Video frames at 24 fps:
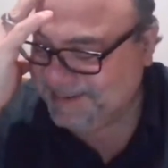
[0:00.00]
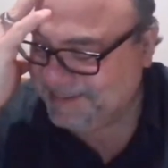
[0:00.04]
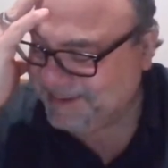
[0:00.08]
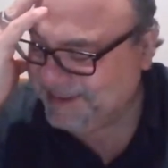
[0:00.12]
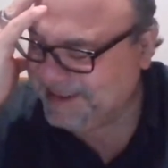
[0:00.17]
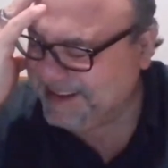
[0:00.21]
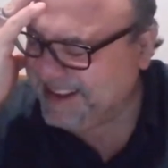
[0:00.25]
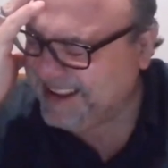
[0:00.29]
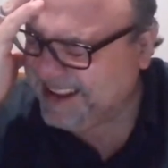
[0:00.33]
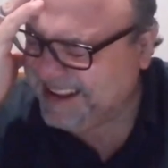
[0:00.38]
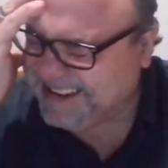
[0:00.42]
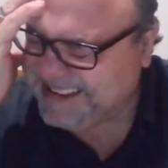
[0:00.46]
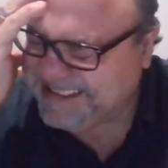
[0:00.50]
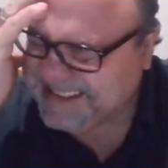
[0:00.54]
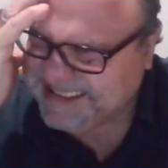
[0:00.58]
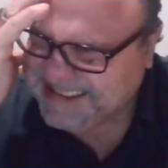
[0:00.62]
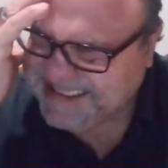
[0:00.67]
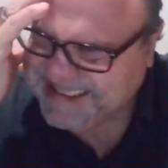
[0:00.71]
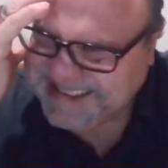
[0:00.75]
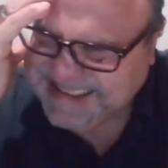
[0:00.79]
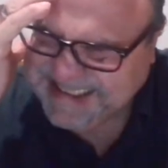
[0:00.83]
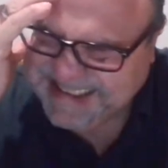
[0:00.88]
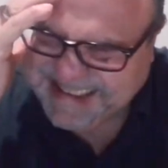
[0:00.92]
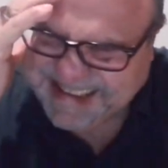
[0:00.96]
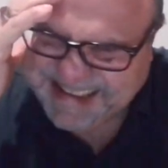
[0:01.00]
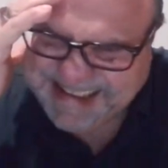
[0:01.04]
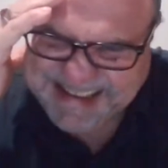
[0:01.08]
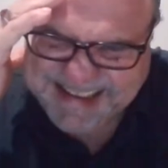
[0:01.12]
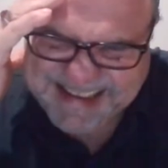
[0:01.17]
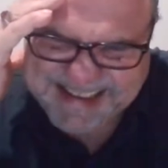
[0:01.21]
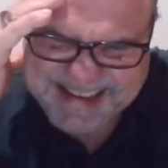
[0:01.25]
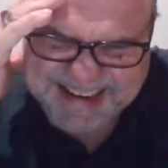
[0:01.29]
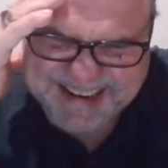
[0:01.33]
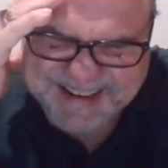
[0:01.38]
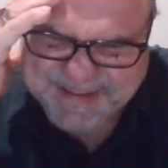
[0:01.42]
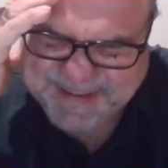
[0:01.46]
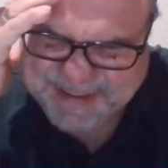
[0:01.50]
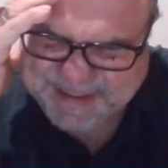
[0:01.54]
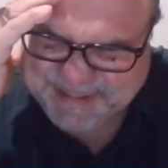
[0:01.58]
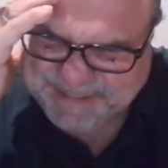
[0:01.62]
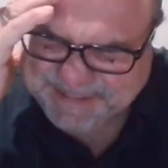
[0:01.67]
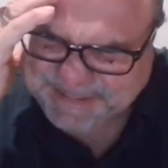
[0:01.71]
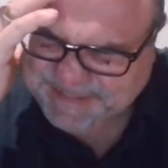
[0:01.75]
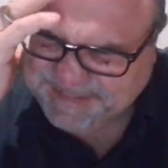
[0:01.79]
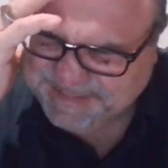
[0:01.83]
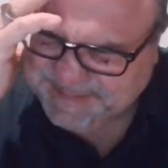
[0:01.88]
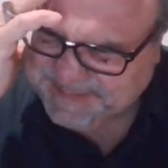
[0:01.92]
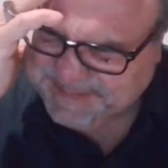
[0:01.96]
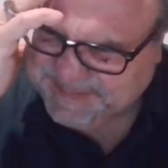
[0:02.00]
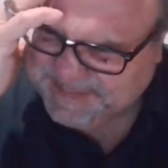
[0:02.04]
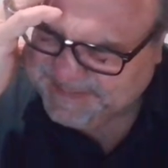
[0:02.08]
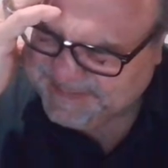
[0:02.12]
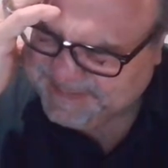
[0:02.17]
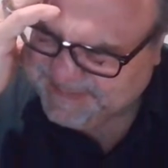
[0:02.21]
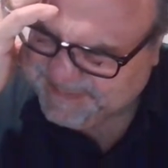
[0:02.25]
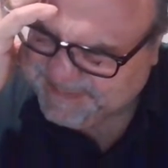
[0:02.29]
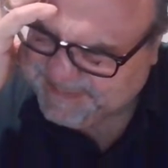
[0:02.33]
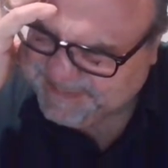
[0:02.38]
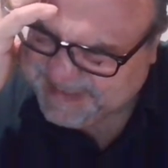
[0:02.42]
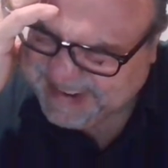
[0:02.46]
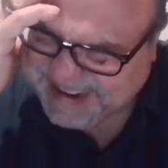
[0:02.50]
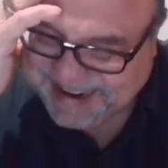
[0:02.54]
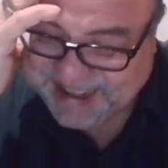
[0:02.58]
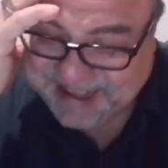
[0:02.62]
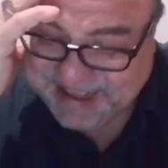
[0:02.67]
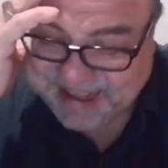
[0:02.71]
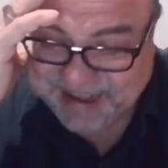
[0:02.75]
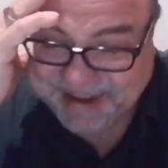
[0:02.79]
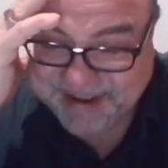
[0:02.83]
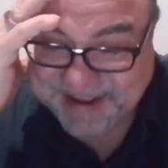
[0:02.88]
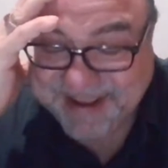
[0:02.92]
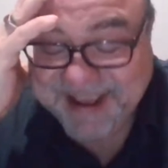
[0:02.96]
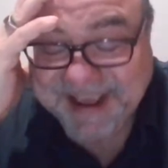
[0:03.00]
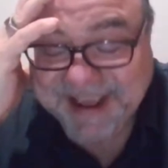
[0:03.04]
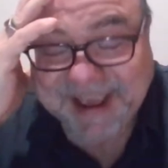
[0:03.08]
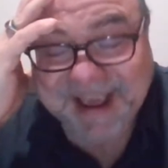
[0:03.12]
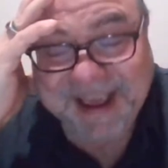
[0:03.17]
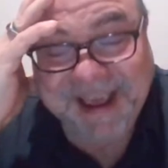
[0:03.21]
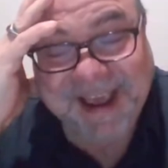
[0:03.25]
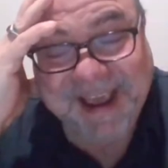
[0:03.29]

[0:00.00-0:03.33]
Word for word: I'm like, oh, son of a bitch.